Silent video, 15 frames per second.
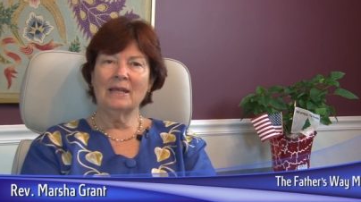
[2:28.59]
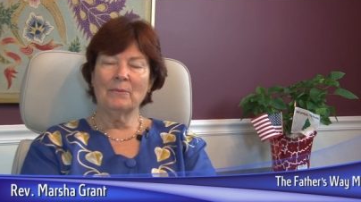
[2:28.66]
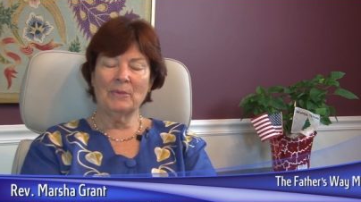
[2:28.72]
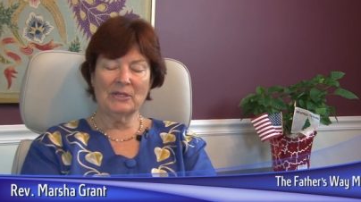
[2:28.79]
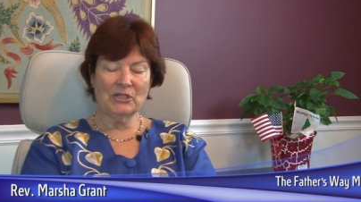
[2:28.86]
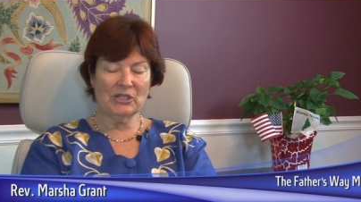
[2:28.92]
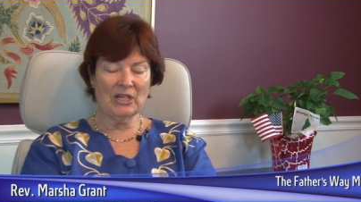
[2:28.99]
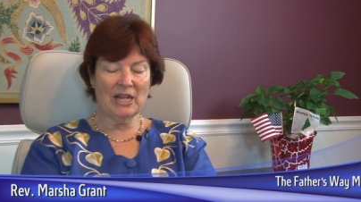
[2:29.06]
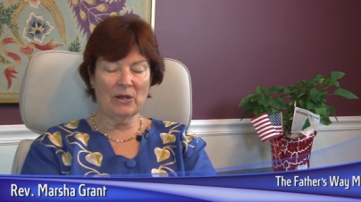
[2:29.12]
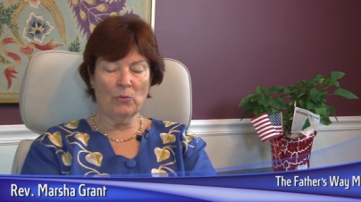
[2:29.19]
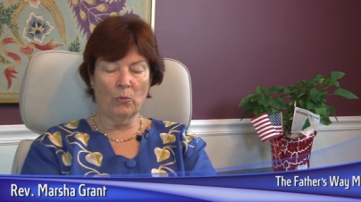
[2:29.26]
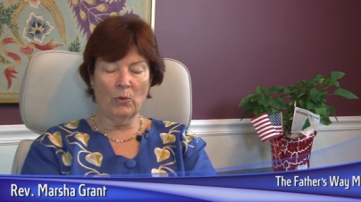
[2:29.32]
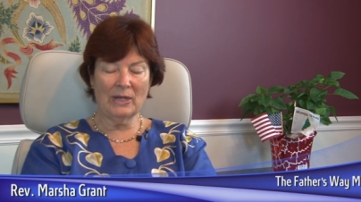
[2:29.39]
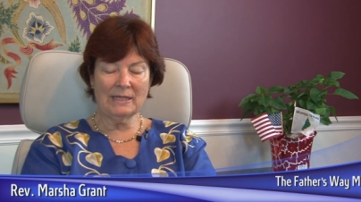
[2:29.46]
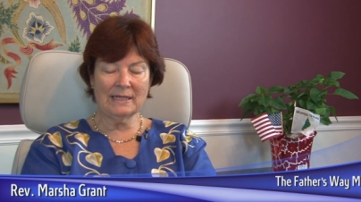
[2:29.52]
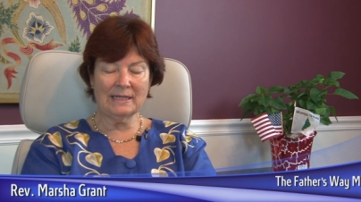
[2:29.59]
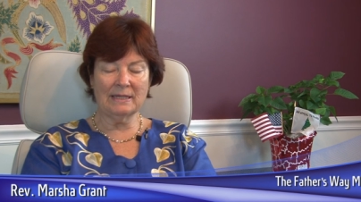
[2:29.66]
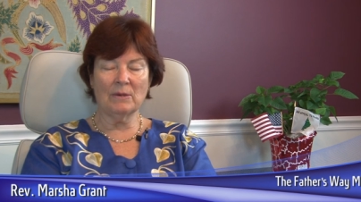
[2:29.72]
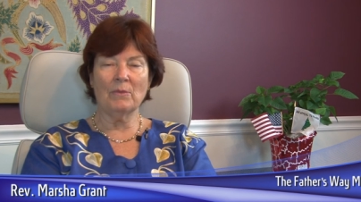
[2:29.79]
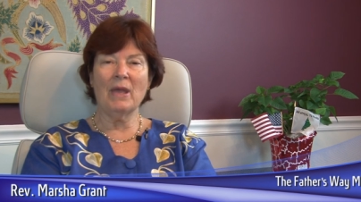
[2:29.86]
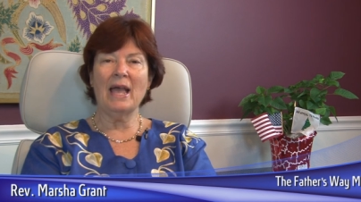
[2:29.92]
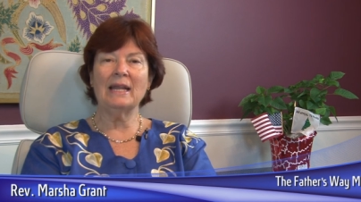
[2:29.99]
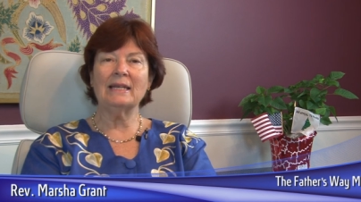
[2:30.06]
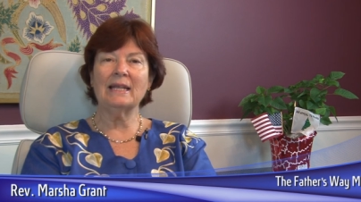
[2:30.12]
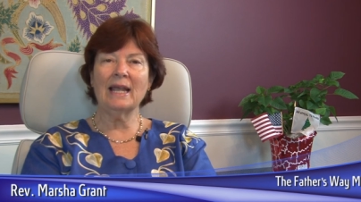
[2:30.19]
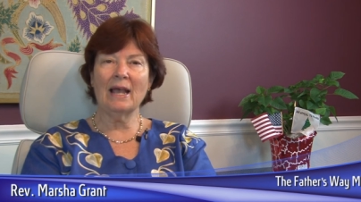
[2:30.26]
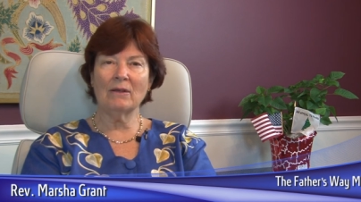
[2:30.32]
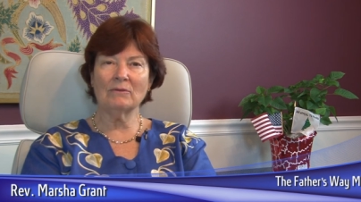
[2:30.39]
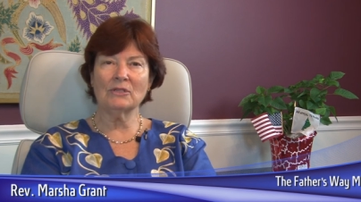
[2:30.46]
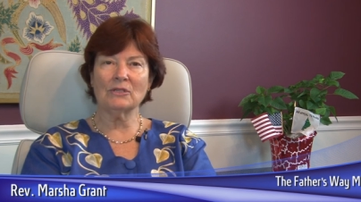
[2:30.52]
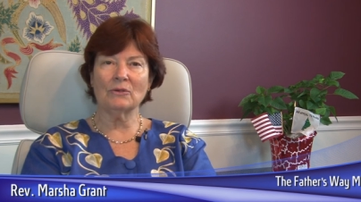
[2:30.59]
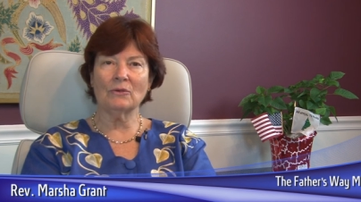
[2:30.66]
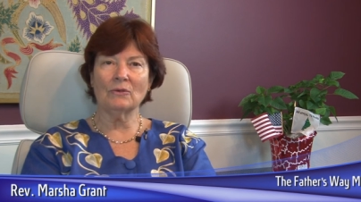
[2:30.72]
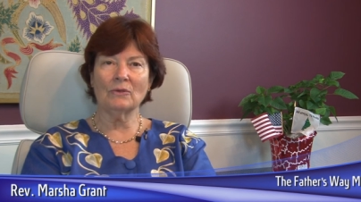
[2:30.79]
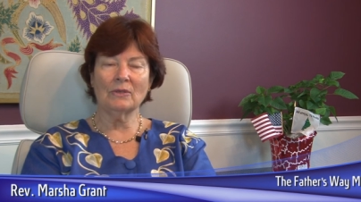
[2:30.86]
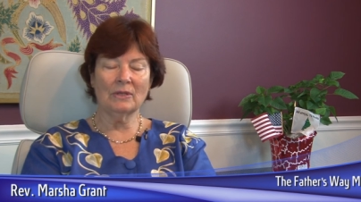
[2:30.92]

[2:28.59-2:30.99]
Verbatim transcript: but seek wisdom and counsel